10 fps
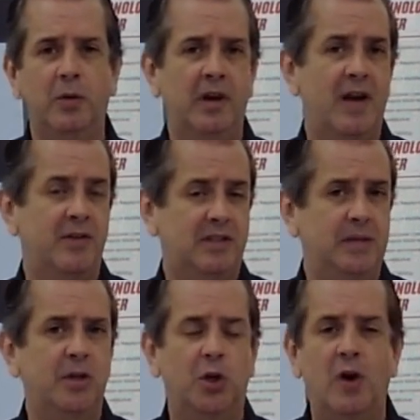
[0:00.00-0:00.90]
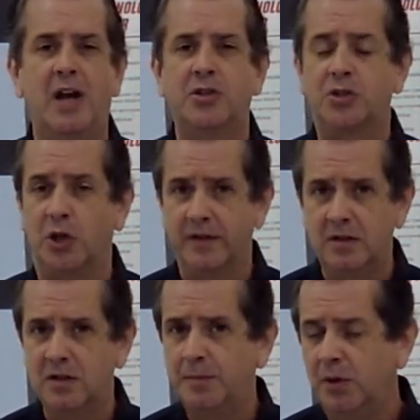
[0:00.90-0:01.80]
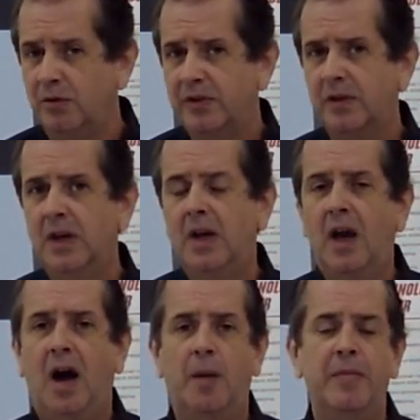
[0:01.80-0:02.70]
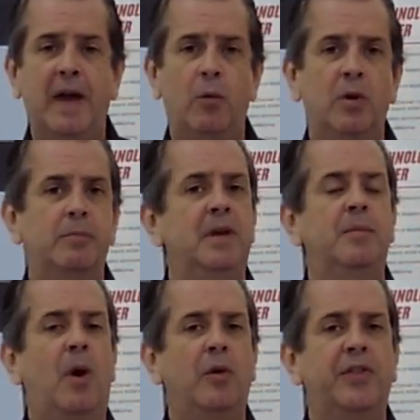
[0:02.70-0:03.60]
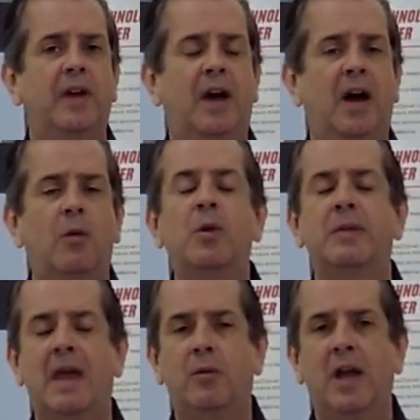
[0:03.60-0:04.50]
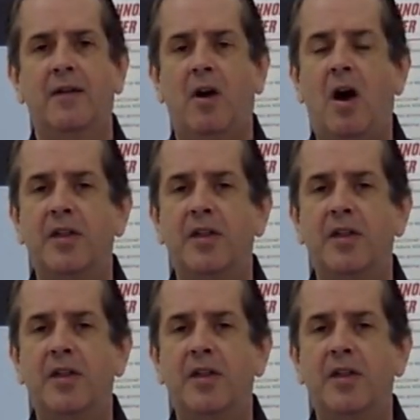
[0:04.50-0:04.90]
We're going to have a SEMA Garage Services booth um, that will be both, uh, will, that will have